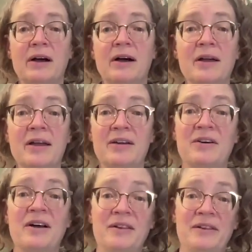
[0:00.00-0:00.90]
I
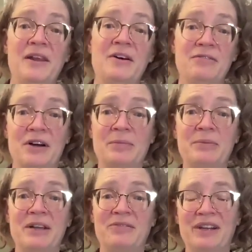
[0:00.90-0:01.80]
love
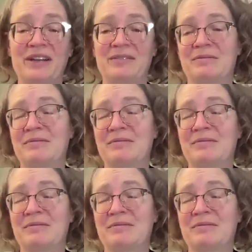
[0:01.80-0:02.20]
up leveling.